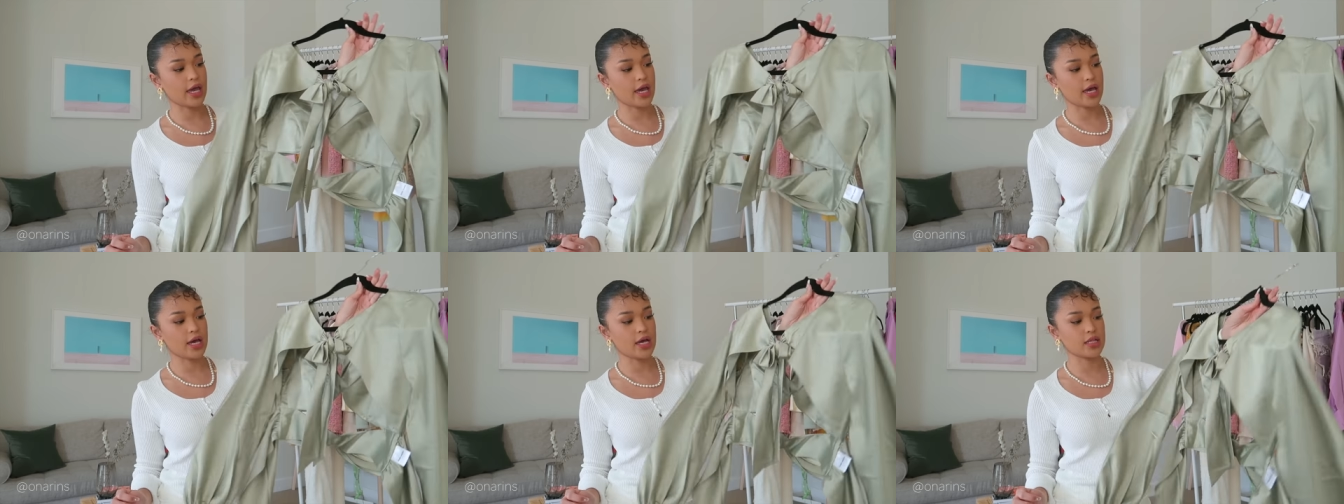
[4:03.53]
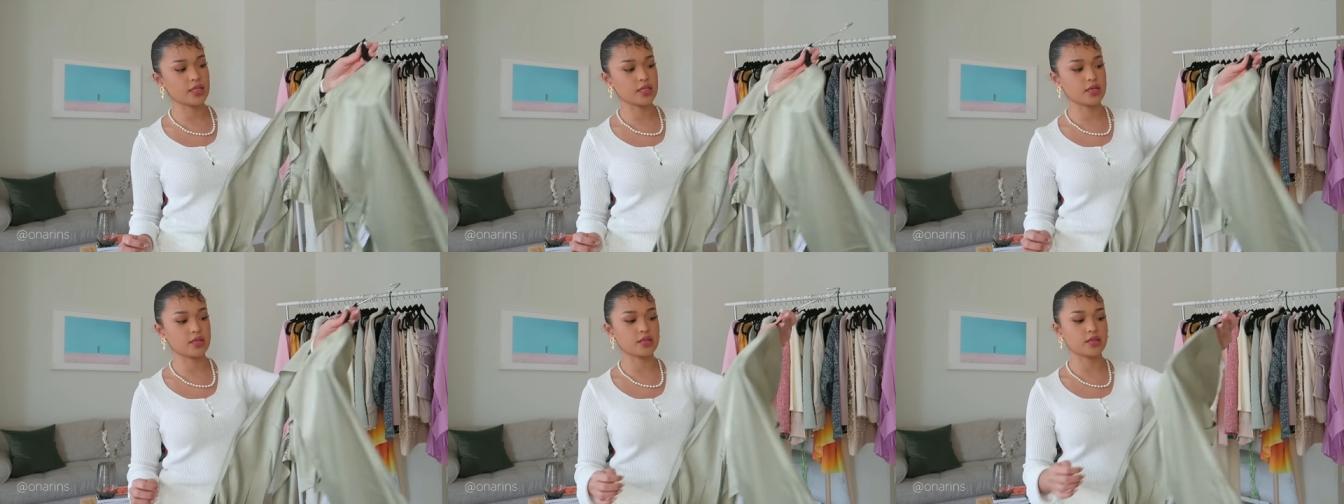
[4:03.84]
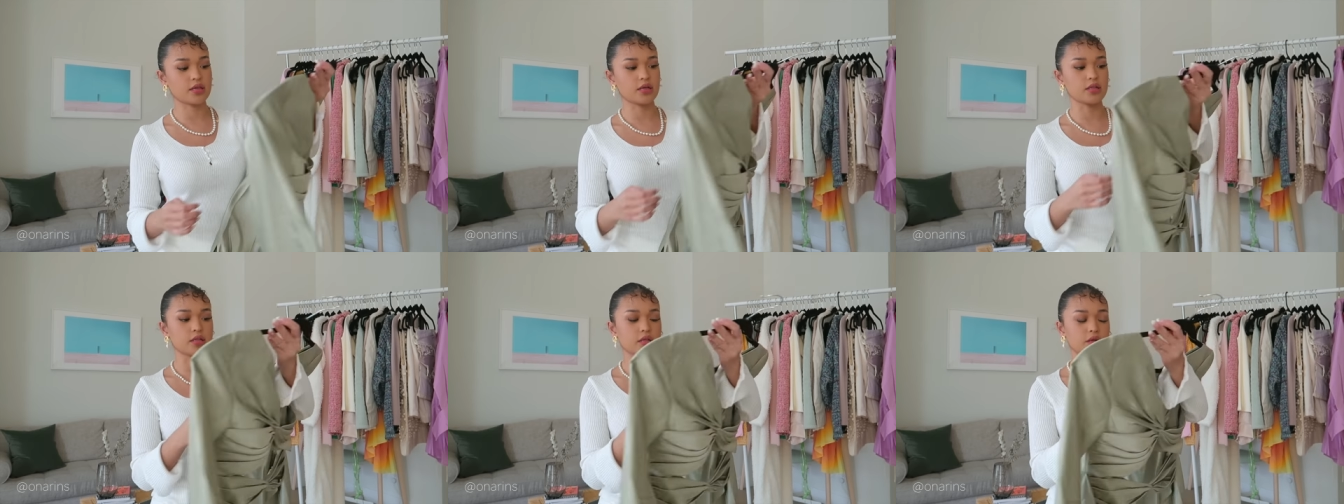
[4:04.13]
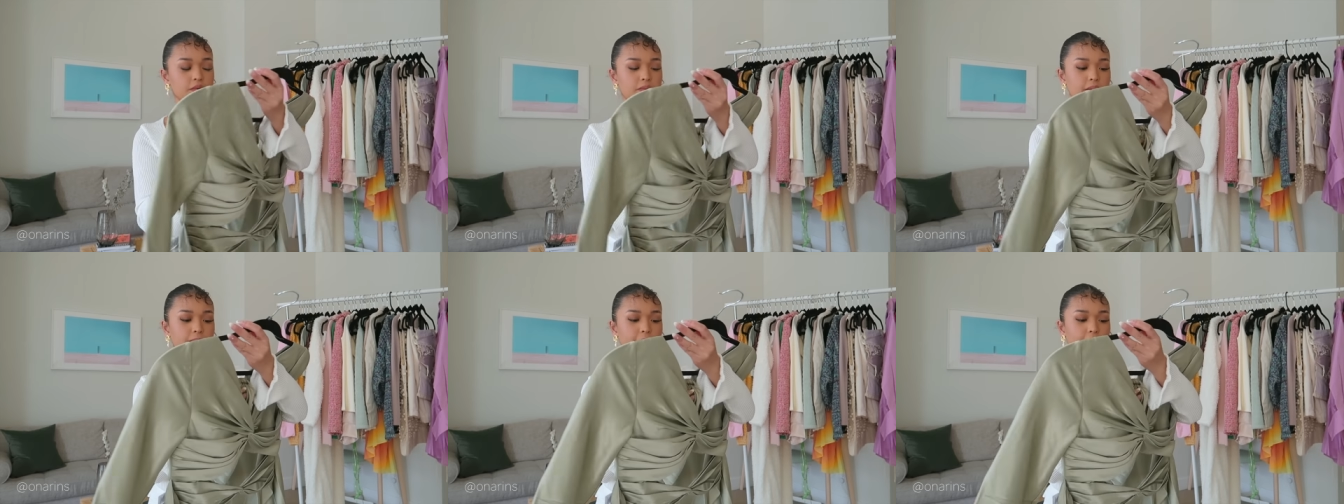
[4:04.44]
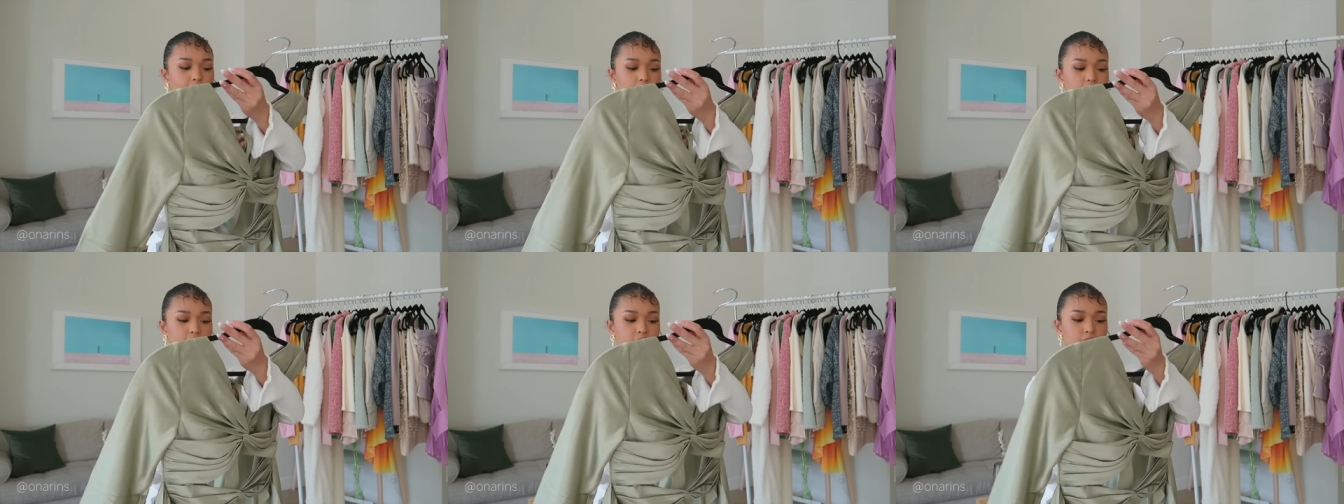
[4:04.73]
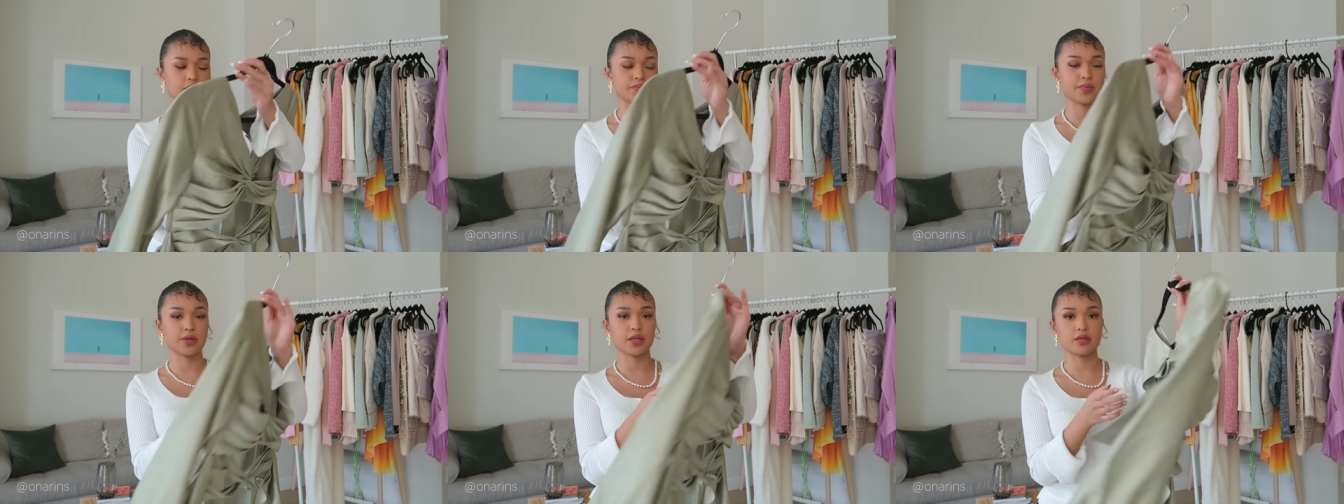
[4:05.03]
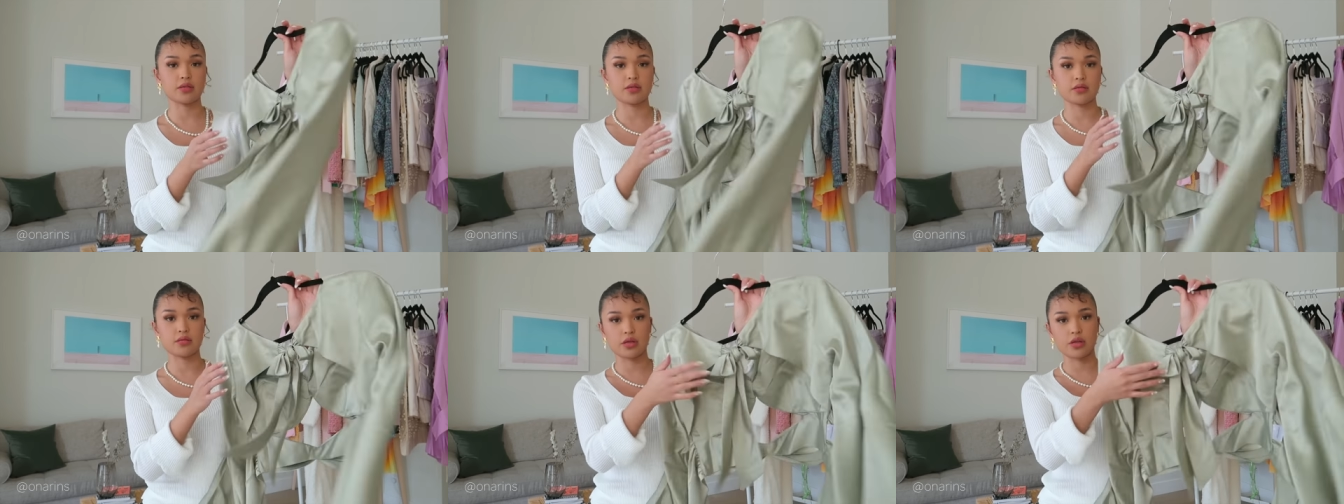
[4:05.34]
and it's a little bit backless, but
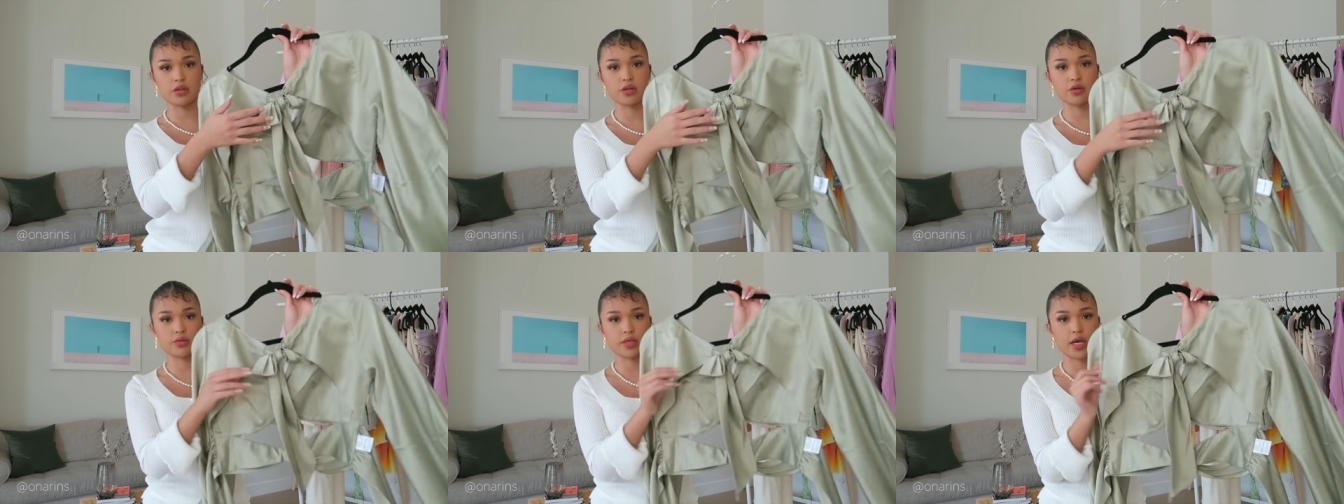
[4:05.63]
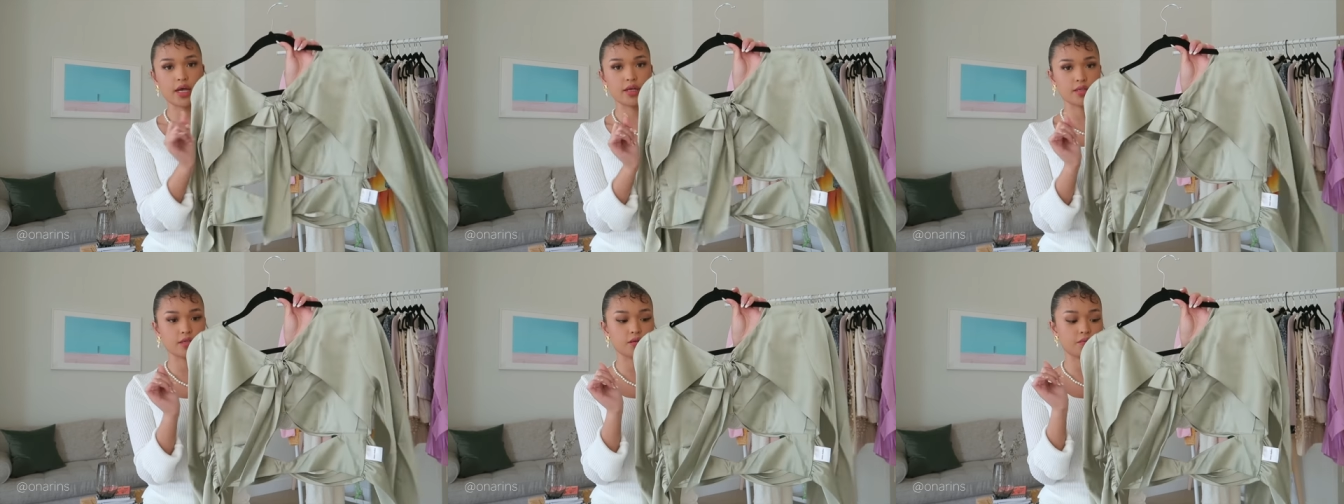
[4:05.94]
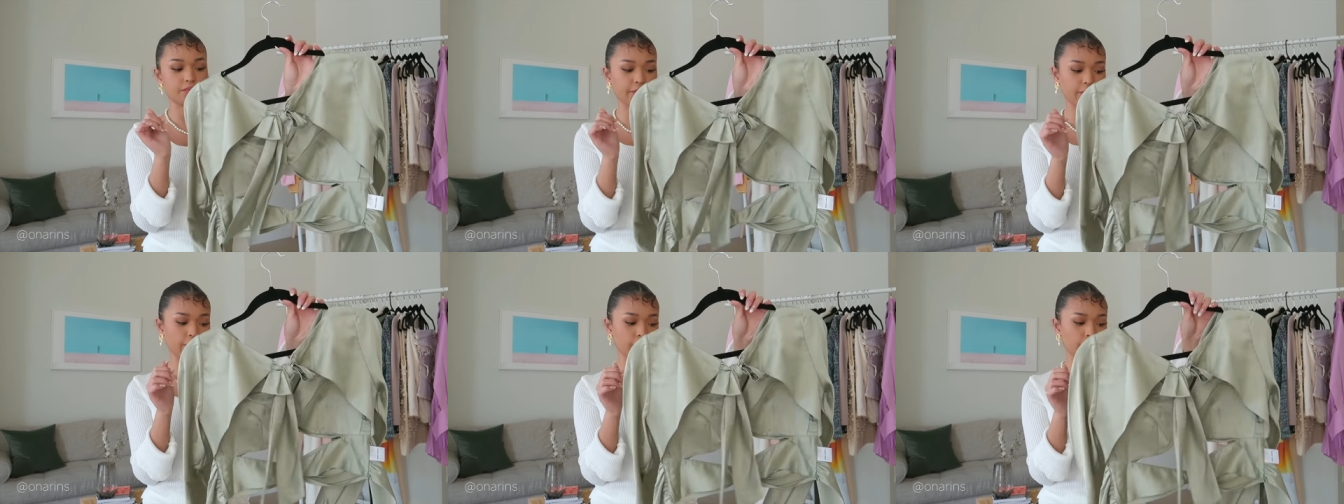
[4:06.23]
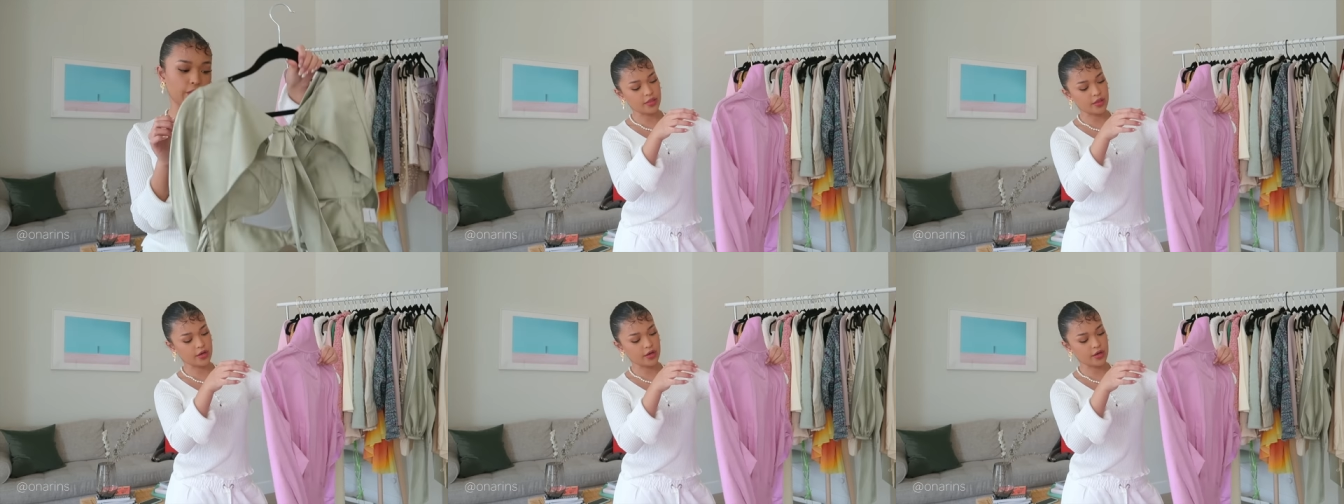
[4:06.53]
it, you know, ties in a bow.